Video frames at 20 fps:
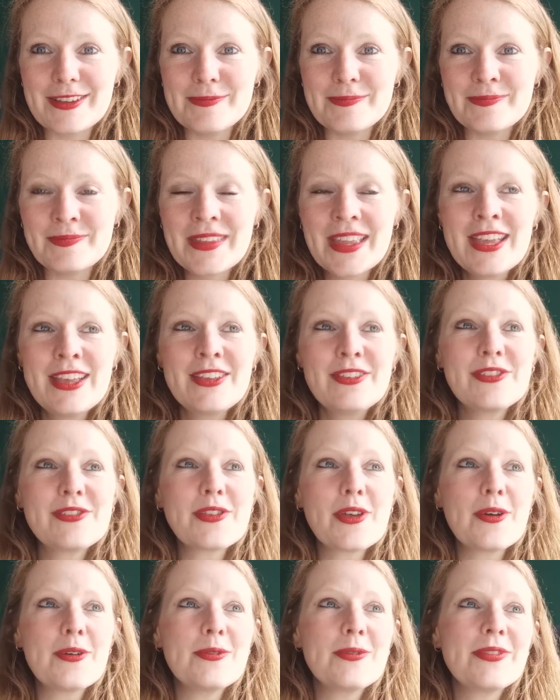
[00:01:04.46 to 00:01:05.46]
them.
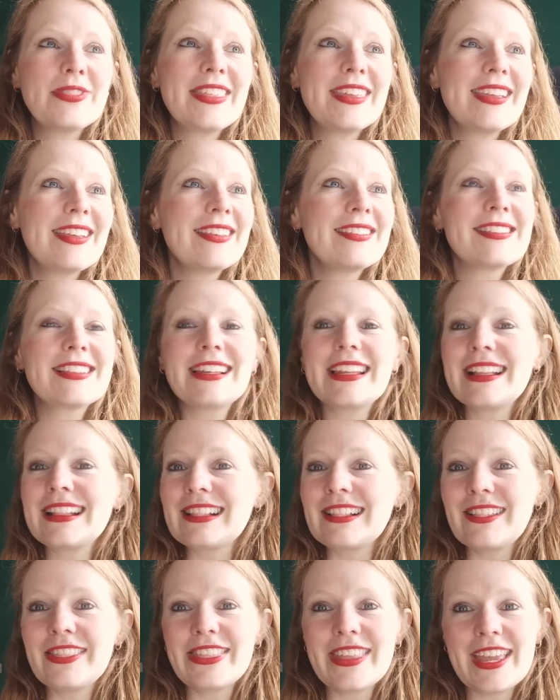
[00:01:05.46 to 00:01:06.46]
So this
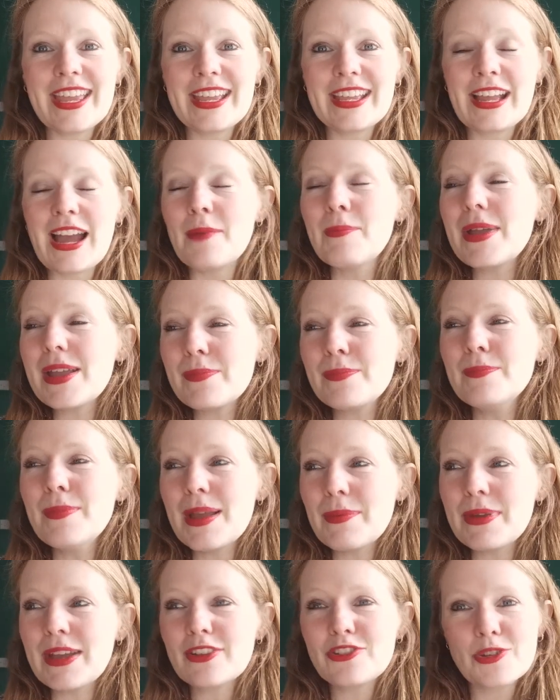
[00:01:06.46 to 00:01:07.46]
little thing, I mean,
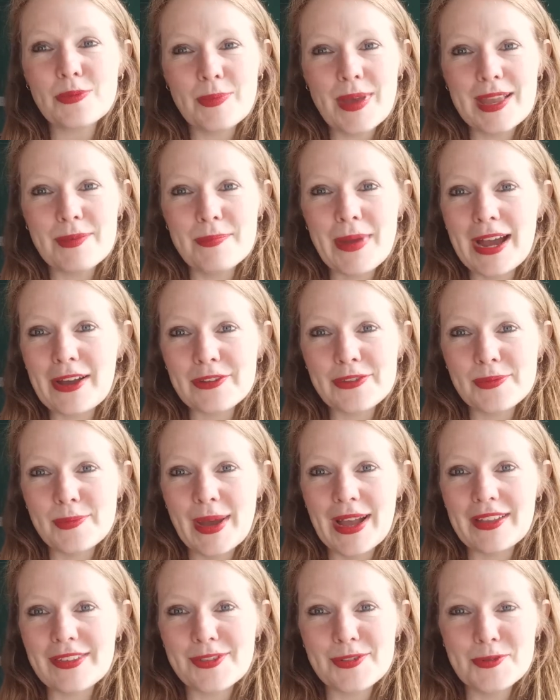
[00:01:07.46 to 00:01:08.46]
maybe I should make mouse
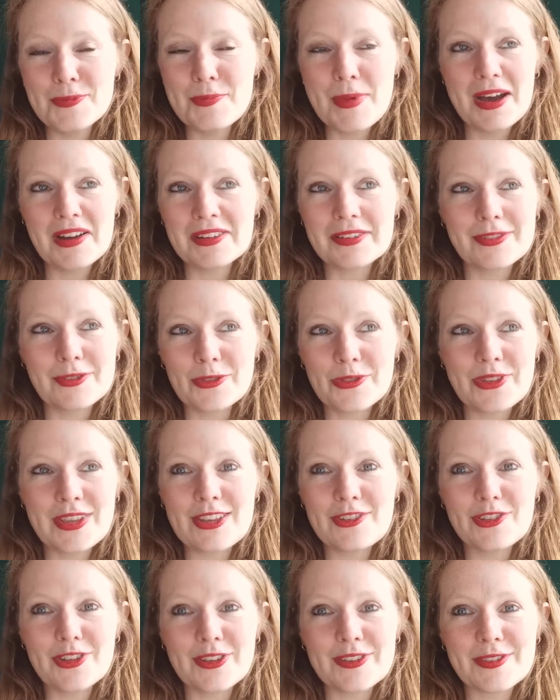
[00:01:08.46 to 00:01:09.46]
mats or mugs or
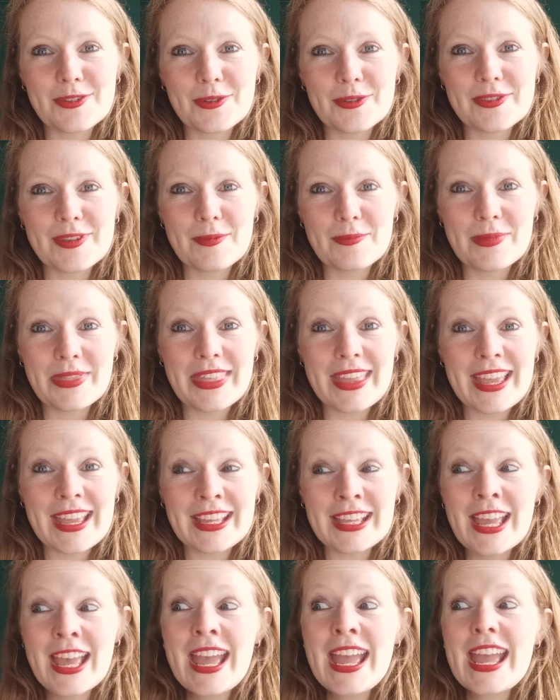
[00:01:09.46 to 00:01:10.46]
t-shirts or
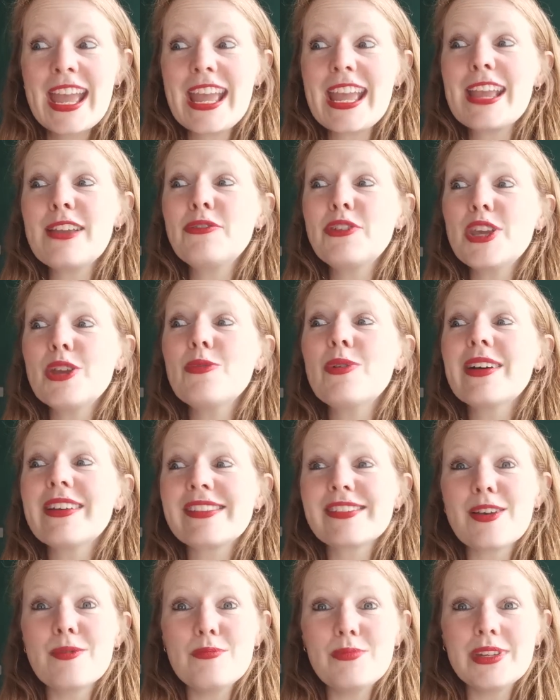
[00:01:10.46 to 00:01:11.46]
something. If you
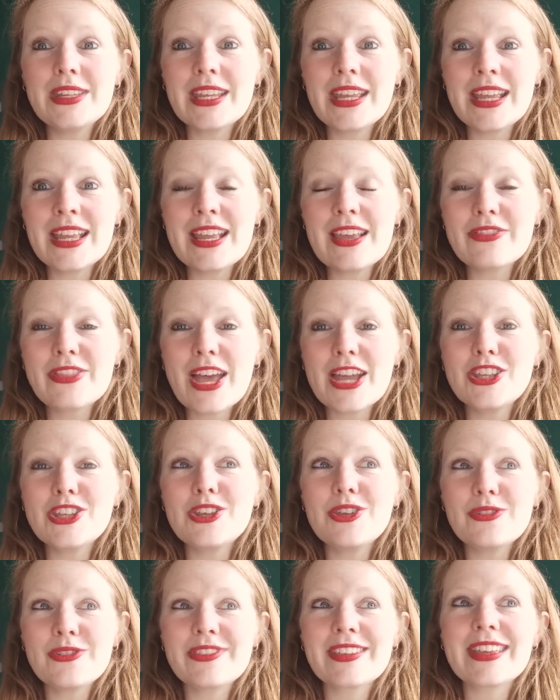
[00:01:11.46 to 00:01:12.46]
were somebody
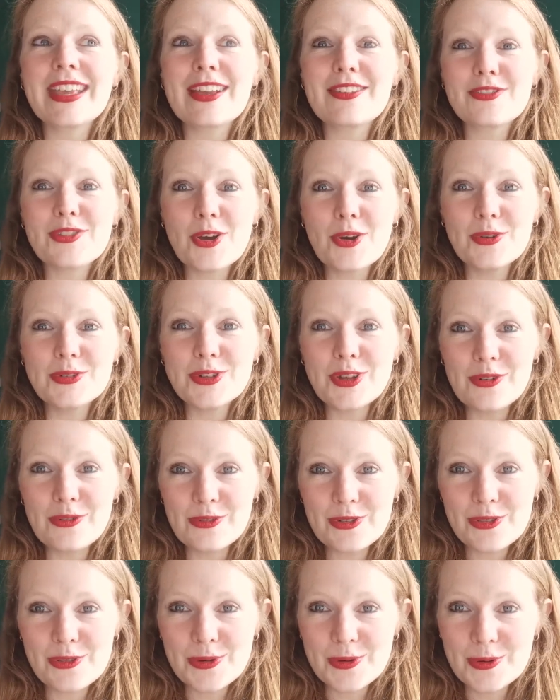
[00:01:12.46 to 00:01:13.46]
that used to get told
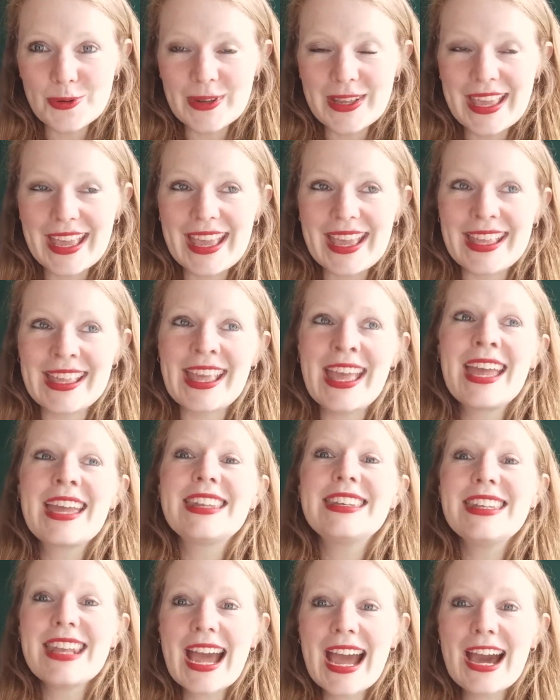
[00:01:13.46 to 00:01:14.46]
off for talking,
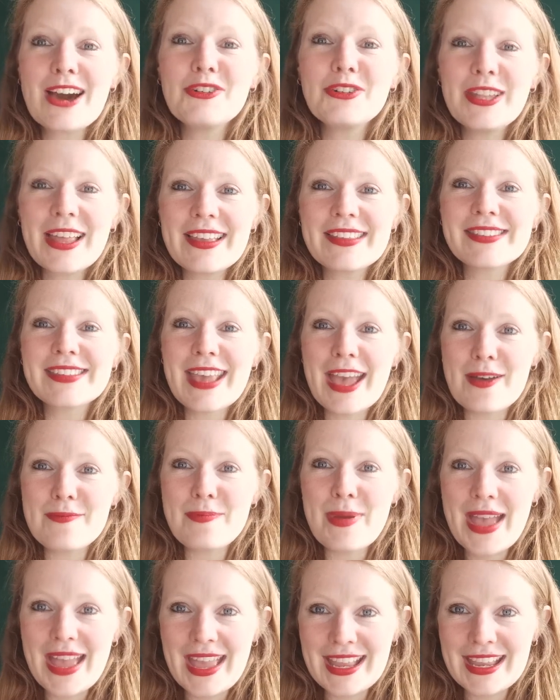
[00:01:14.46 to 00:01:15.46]
now let's
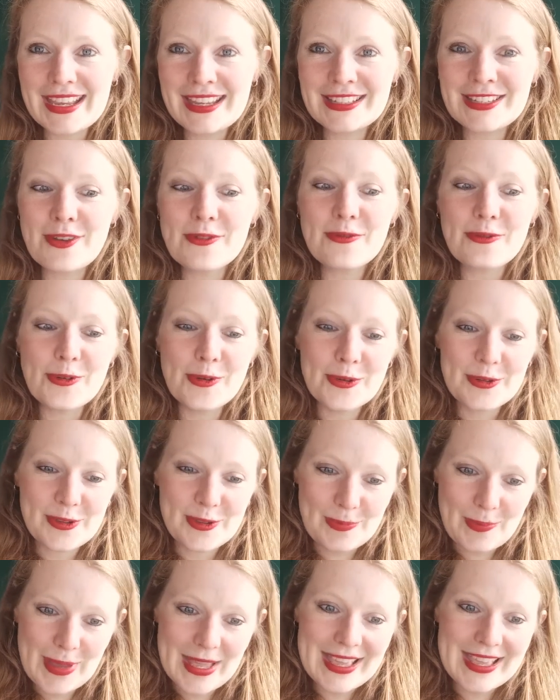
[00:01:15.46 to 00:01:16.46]
get paid for
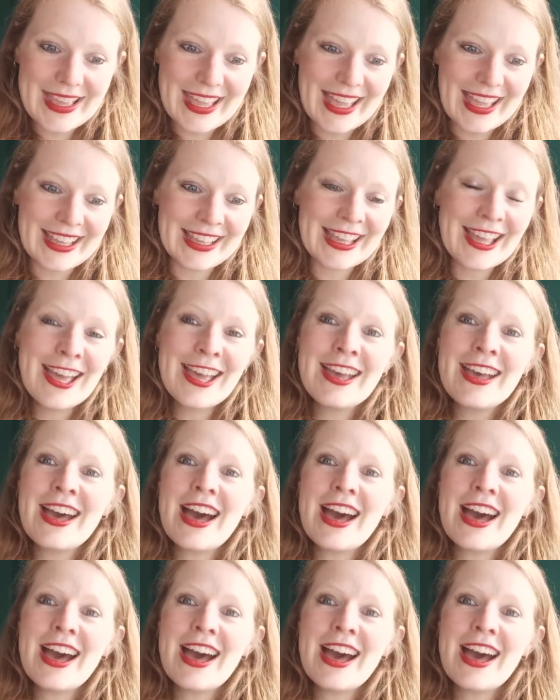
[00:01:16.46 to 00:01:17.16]
speaking.